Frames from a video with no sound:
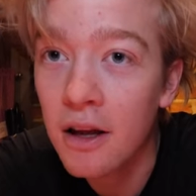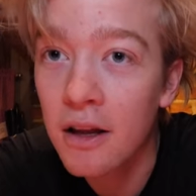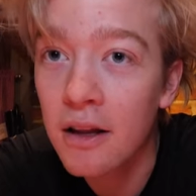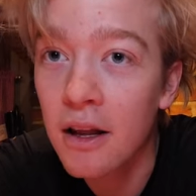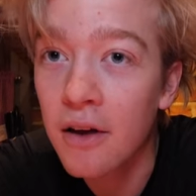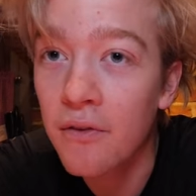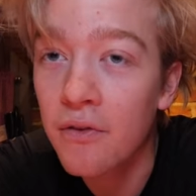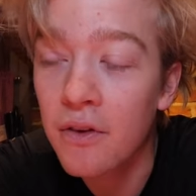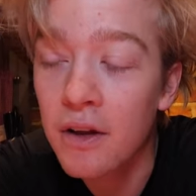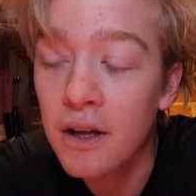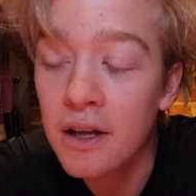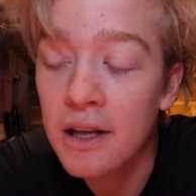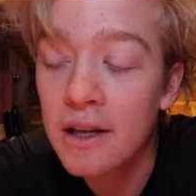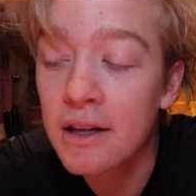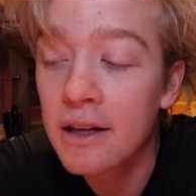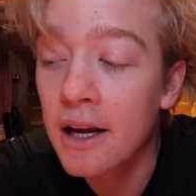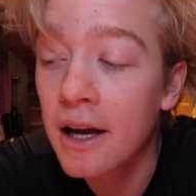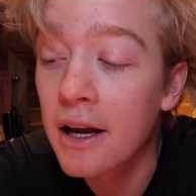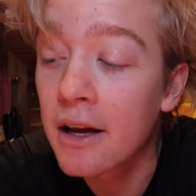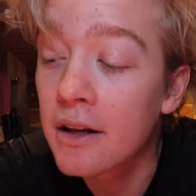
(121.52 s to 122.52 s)
and I think
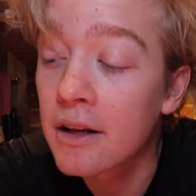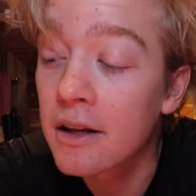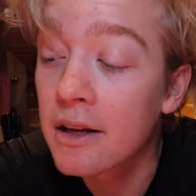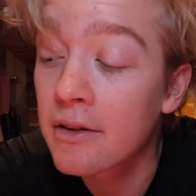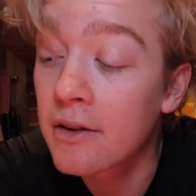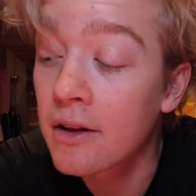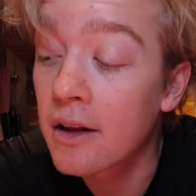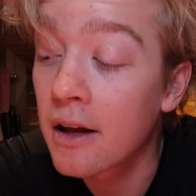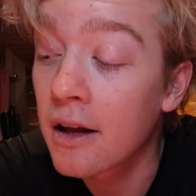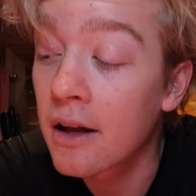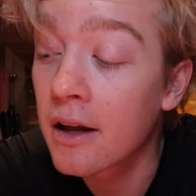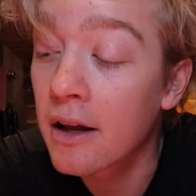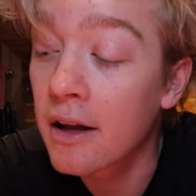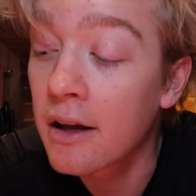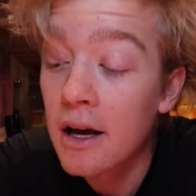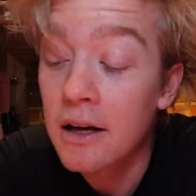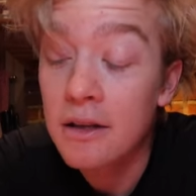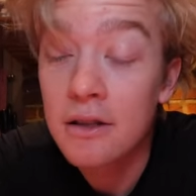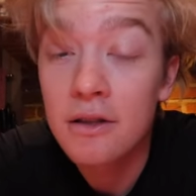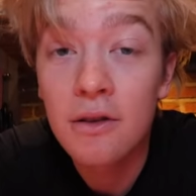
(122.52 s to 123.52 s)
in the end it
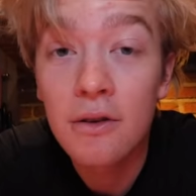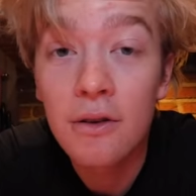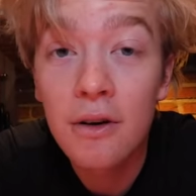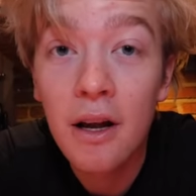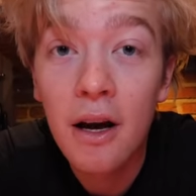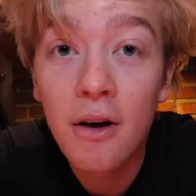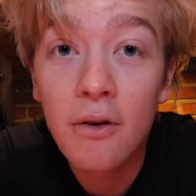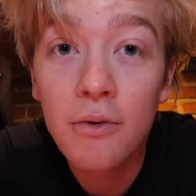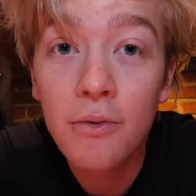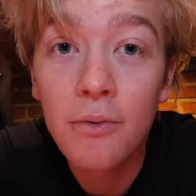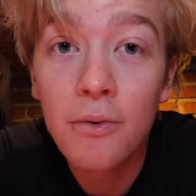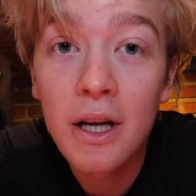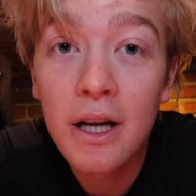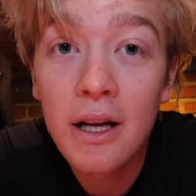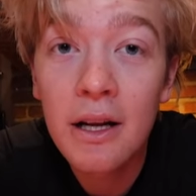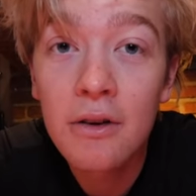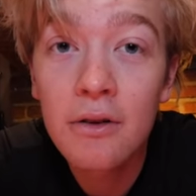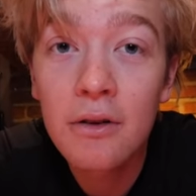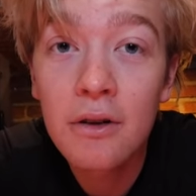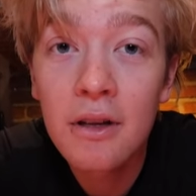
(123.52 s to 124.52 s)
has turned out
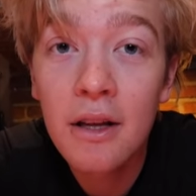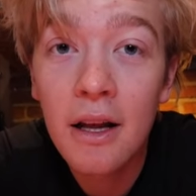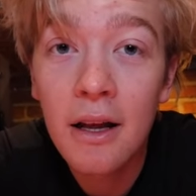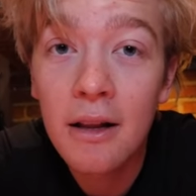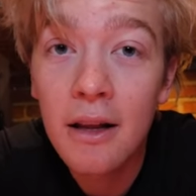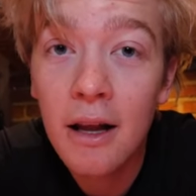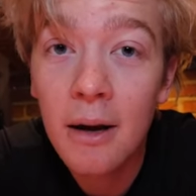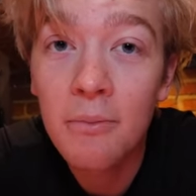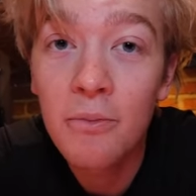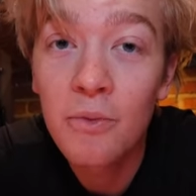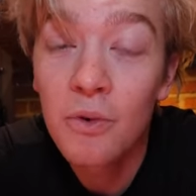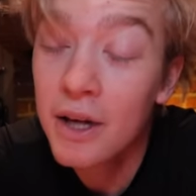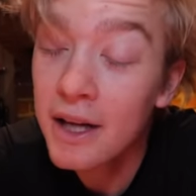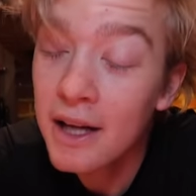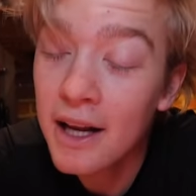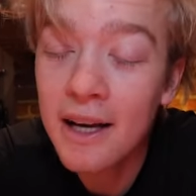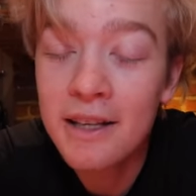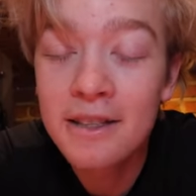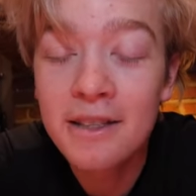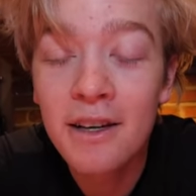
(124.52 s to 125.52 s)
really good, and I'm
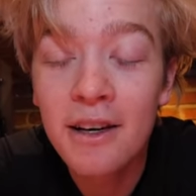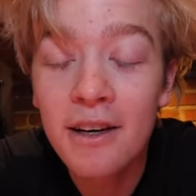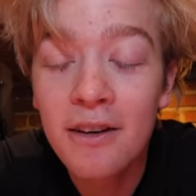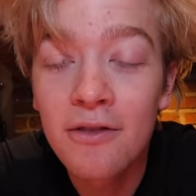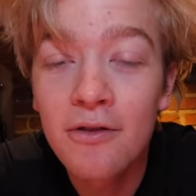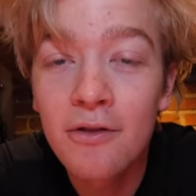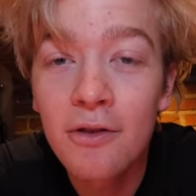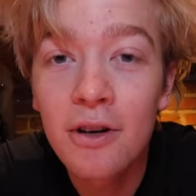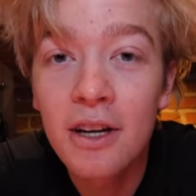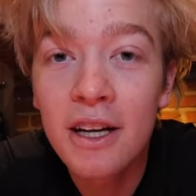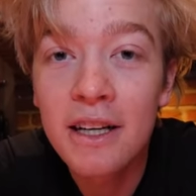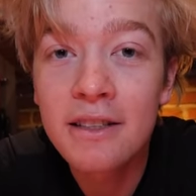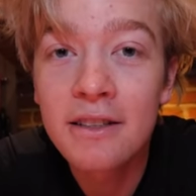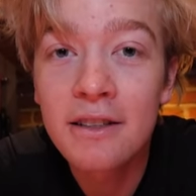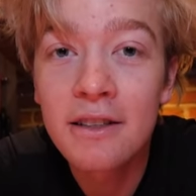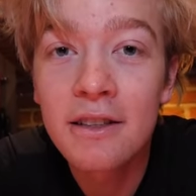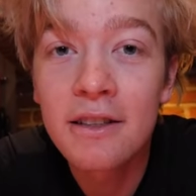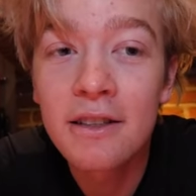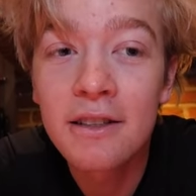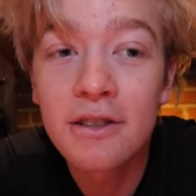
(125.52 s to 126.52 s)
really excited for
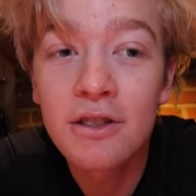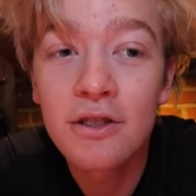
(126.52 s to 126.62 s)
next year.